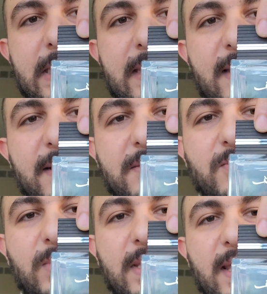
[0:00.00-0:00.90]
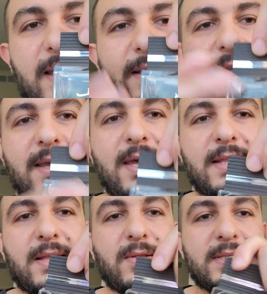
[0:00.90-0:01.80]
Yes, we can.
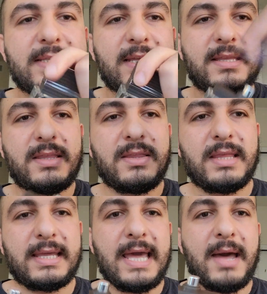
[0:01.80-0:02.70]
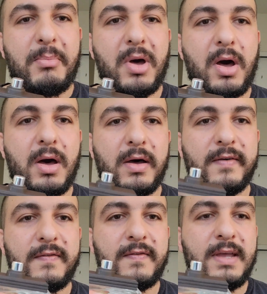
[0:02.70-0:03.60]
Now let's take the cap
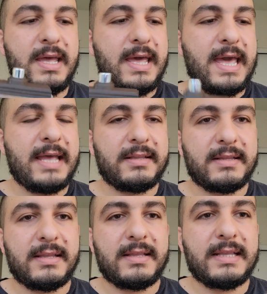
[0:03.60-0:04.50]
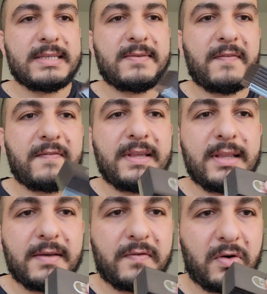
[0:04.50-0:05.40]
off and let's feel
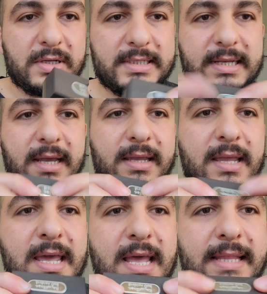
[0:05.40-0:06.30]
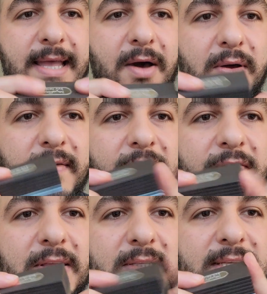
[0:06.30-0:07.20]
it for a sec. Now it
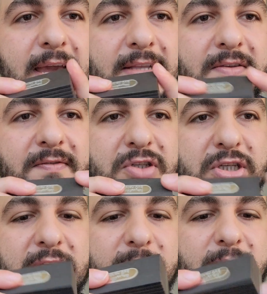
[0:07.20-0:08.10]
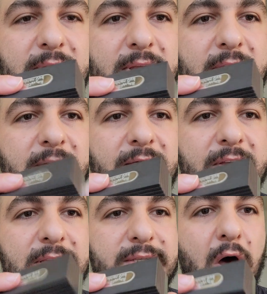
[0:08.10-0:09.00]
feels kind of cheap. It
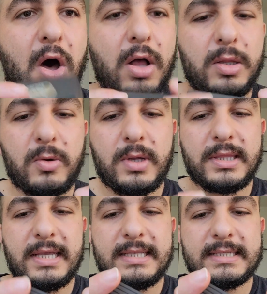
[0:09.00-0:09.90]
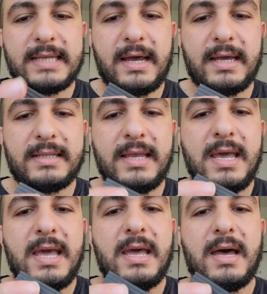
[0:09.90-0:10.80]
feels hollow on the inside.
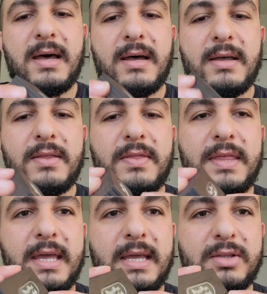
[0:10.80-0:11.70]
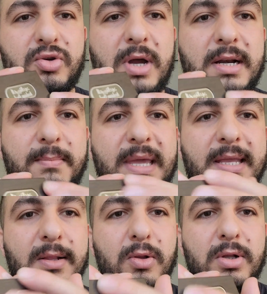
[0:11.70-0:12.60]
They try to make
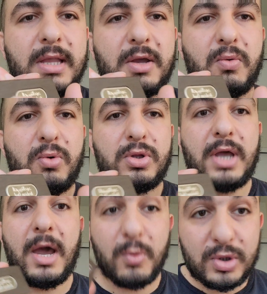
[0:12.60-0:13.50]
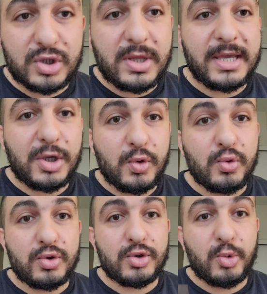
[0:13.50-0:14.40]
it look like wood. I wish they
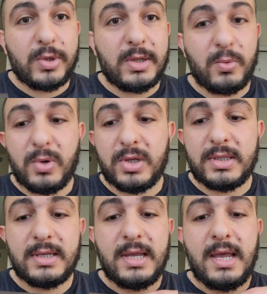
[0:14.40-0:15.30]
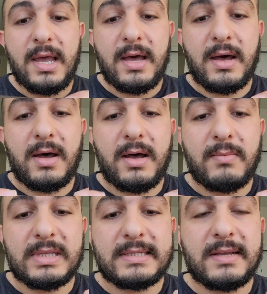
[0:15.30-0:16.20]
used real wood
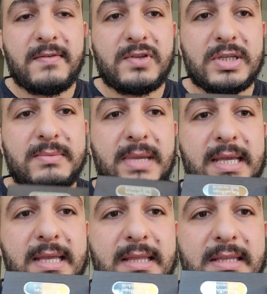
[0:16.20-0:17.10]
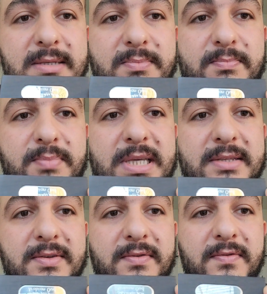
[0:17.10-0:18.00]
instead of just making this
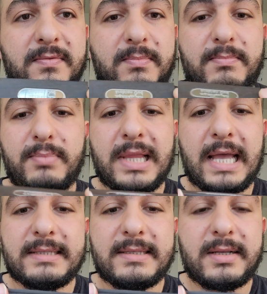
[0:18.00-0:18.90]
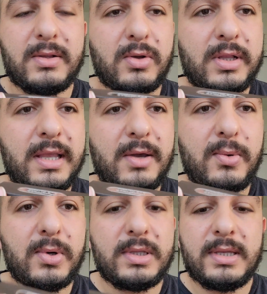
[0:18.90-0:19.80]
piece of plastic look like
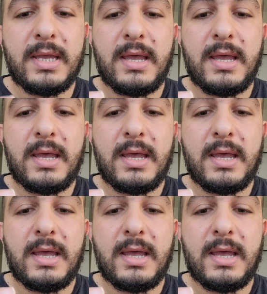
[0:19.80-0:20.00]
wood.